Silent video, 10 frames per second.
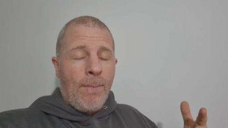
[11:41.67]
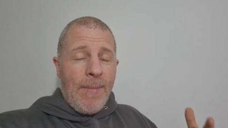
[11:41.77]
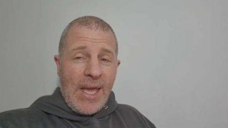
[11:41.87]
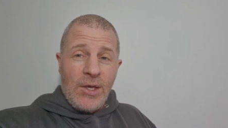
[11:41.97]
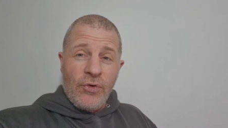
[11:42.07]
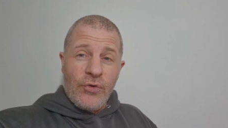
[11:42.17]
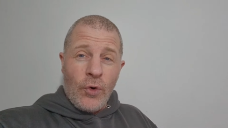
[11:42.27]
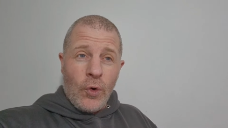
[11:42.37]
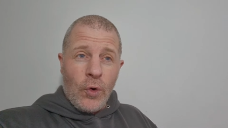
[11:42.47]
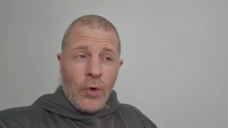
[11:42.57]
make
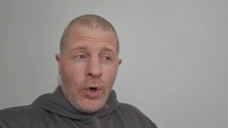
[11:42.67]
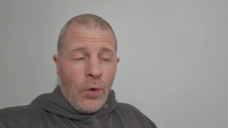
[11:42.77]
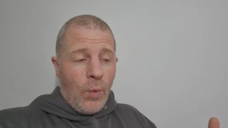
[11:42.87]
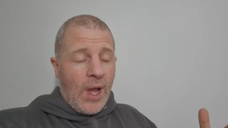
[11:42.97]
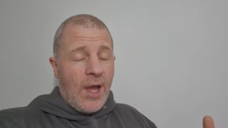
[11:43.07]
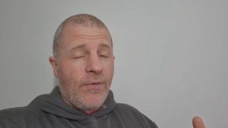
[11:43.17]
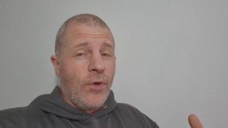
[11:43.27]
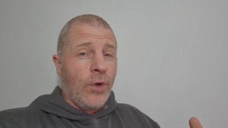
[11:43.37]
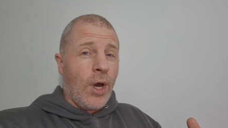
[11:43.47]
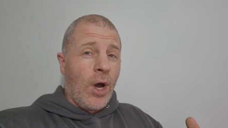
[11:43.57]
sure wherever
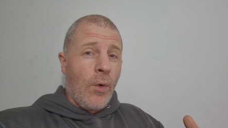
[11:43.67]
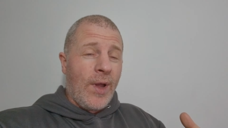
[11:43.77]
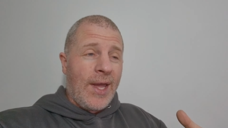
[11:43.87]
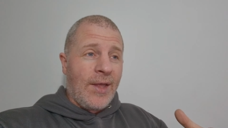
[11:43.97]
you go,